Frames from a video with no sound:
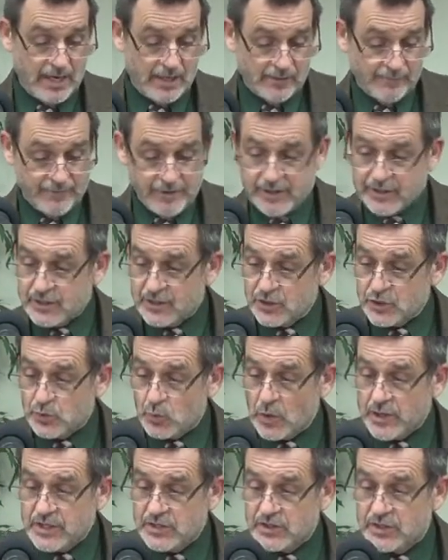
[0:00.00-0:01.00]
Leviticus
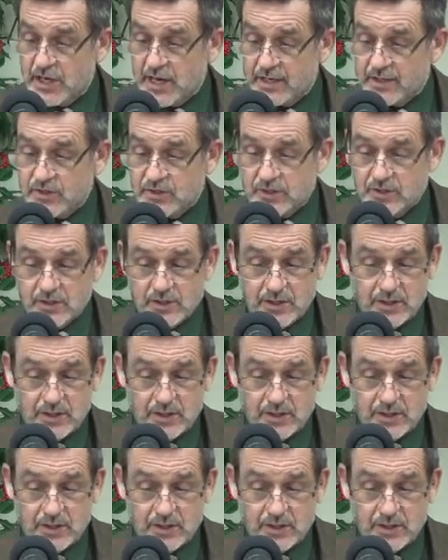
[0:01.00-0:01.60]
26